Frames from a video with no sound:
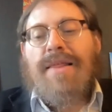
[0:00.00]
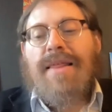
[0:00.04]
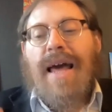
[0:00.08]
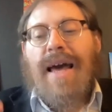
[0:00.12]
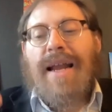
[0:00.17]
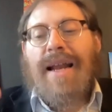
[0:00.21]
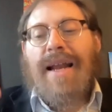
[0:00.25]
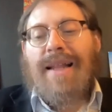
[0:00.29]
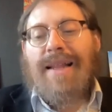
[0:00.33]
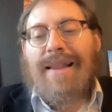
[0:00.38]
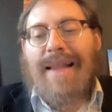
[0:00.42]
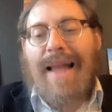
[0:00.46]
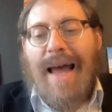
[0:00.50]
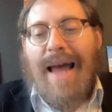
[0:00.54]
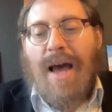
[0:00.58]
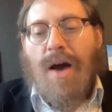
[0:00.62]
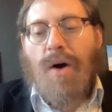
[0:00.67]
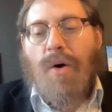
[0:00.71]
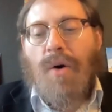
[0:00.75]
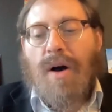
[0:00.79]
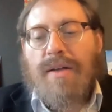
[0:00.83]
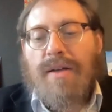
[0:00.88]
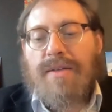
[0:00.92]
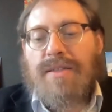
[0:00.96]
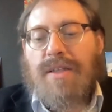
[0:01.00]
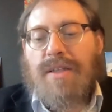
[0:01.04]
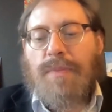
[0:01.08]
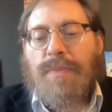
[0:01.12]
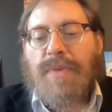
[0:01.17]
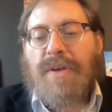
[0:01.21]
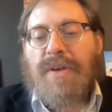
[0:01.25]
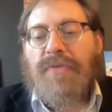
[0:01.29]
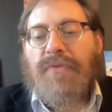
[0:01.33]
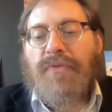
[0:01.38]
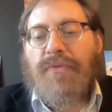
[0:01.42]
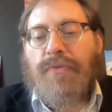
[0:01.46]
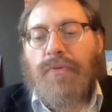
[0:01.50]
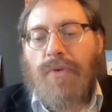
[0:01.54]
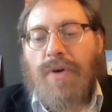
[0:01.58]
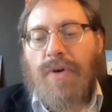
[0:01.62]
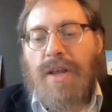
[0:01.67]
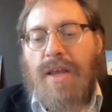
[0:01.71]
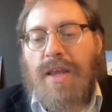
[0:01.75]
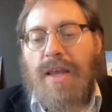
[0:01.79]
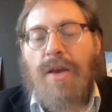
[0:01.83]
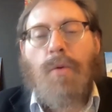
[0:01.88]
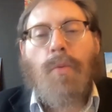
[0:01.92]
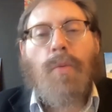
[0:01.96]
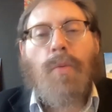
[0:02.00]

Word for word: that allow us to be free